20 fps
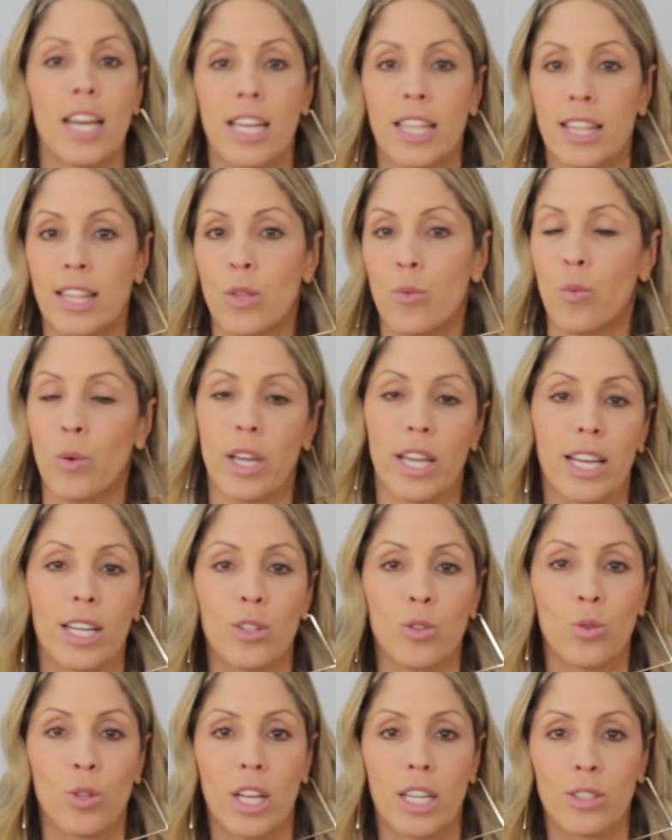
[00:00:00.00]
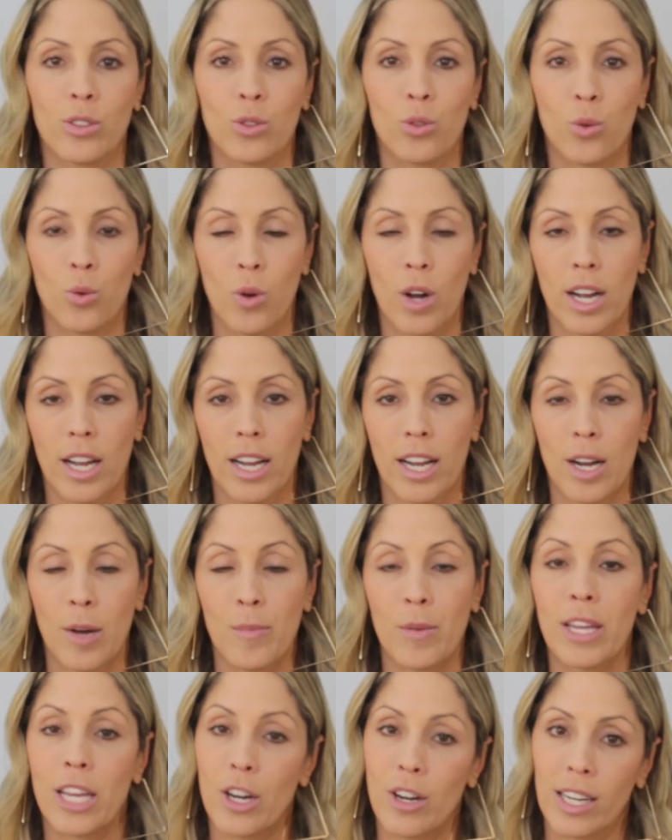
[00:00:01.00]
we can do that too
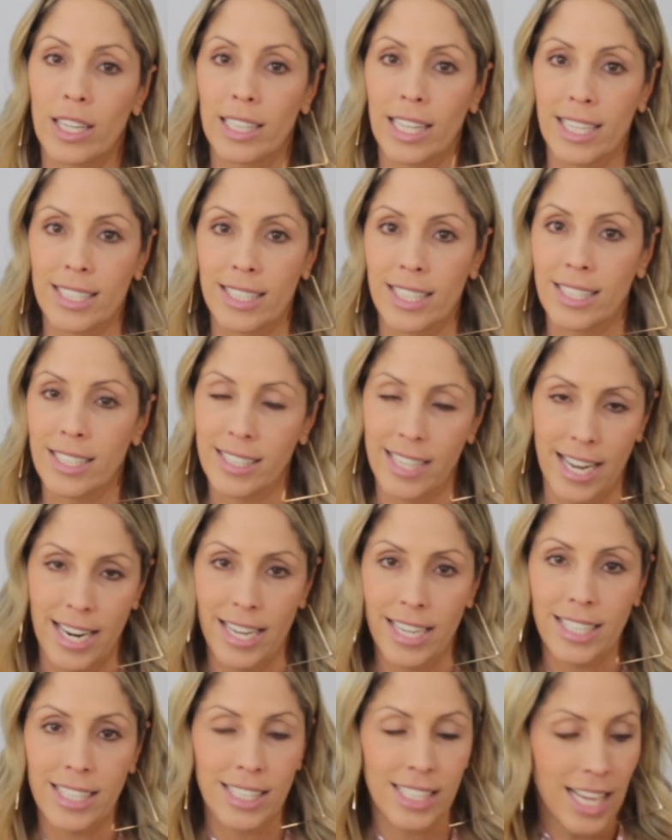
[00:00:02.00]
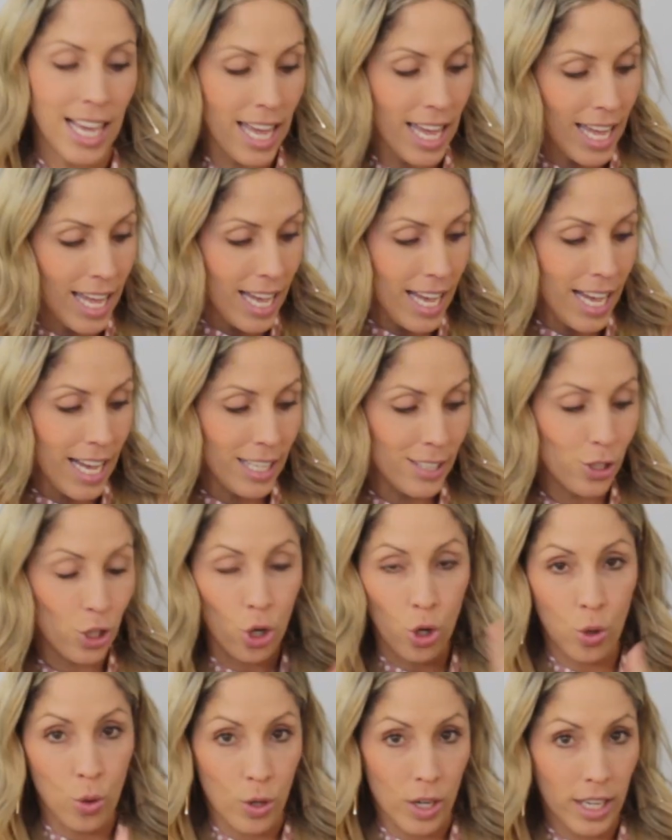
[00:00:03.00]
here at GLANZ Aesthetics.
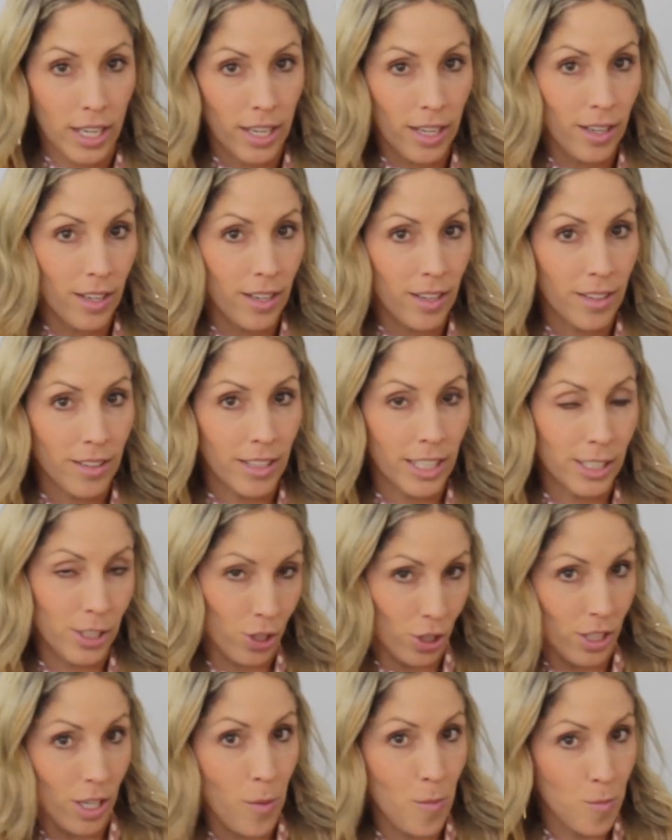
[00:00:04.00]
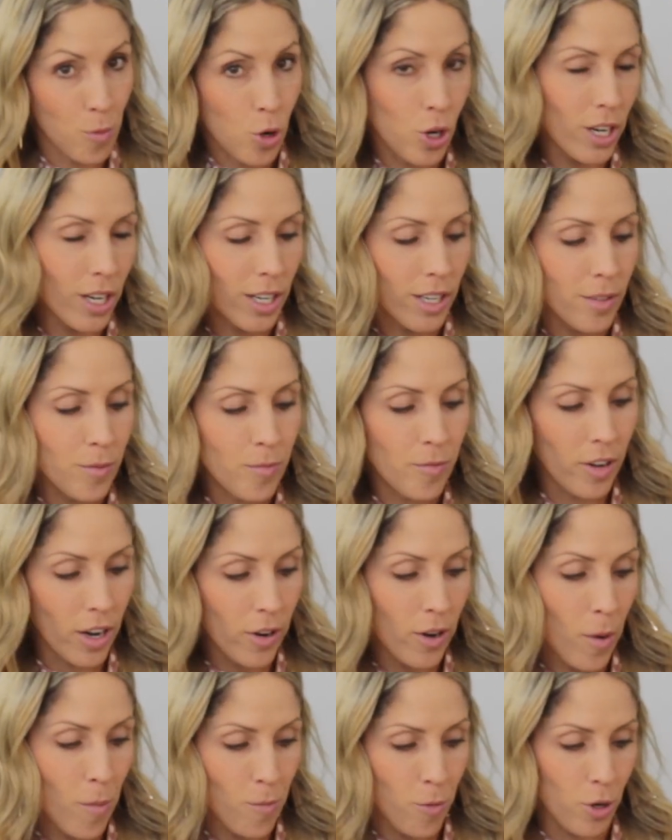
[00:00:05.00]
So it's important, very
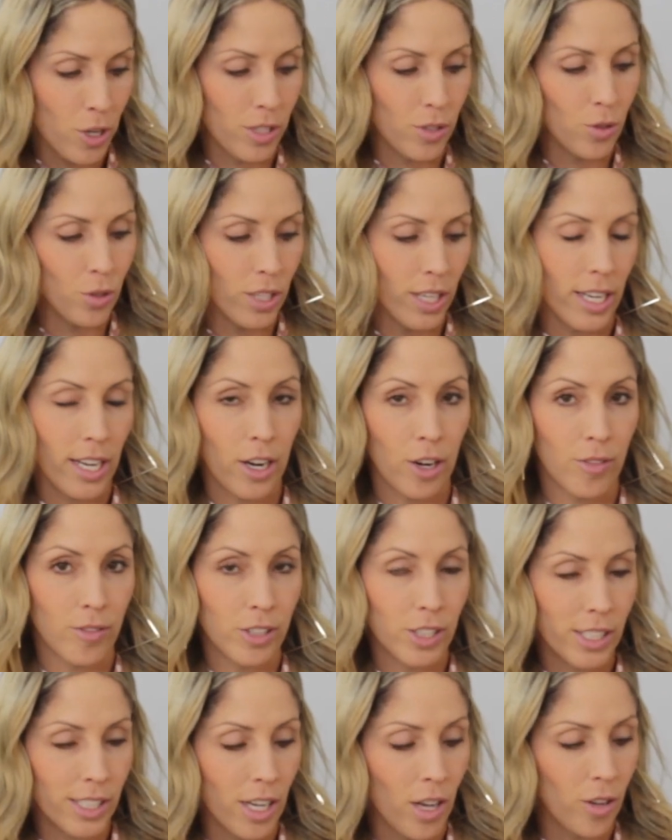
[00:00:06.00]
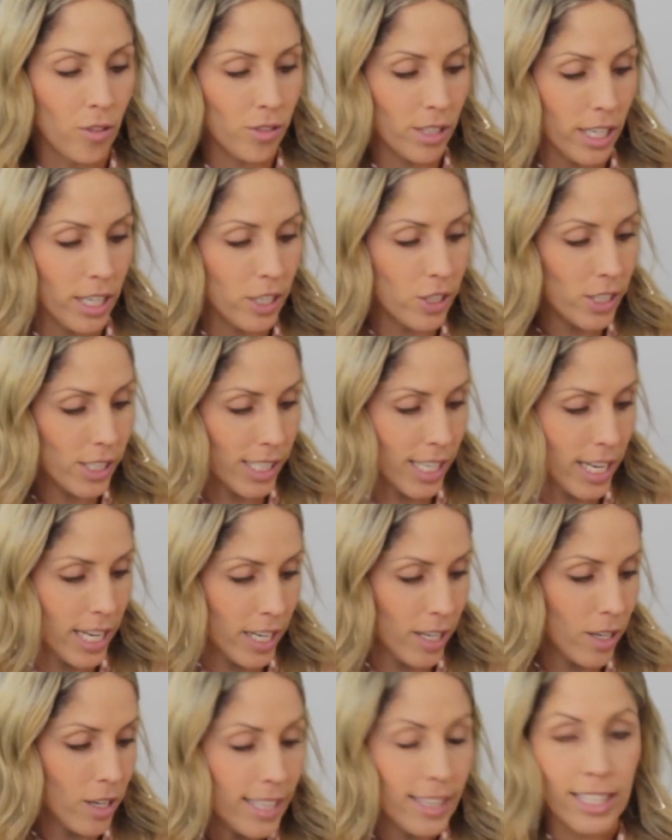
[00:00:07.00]
important, to take care of ourselves and our
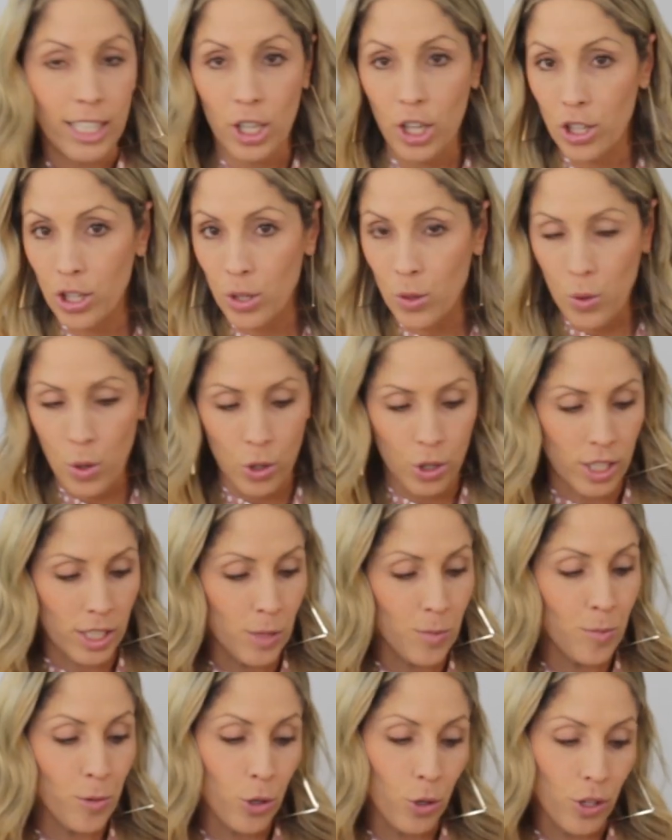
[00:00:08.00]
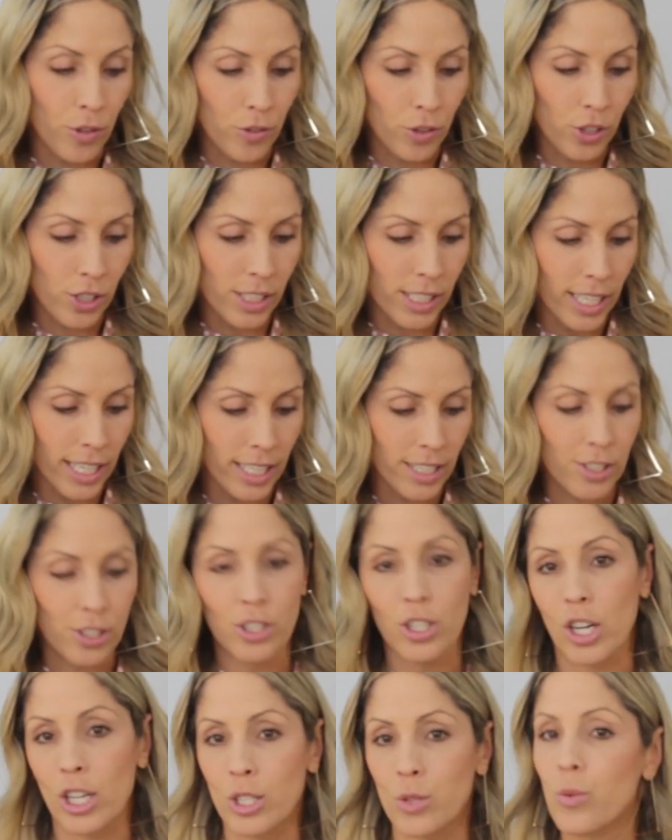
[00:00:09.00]
skin. The other quote is, beautiful skin
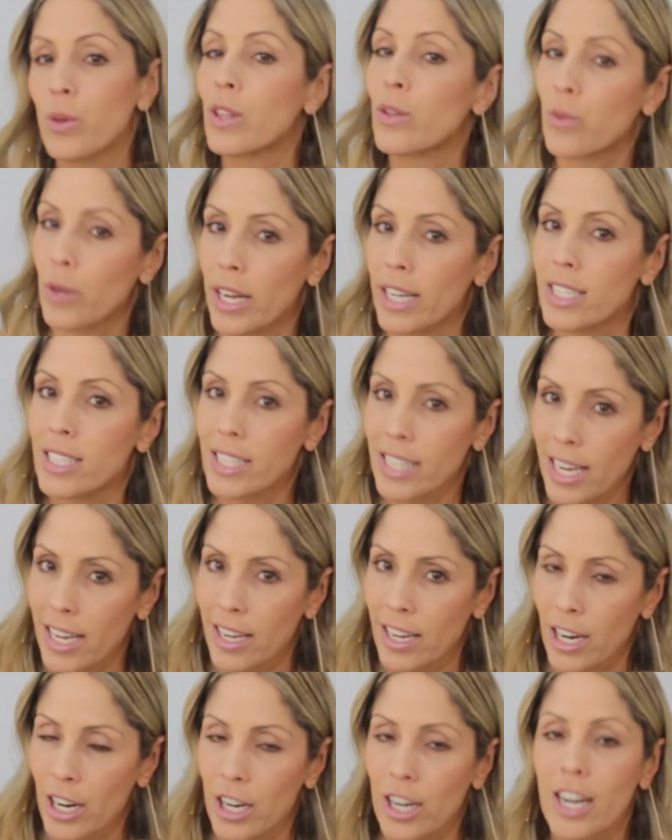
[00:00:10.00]
starts with great skincare.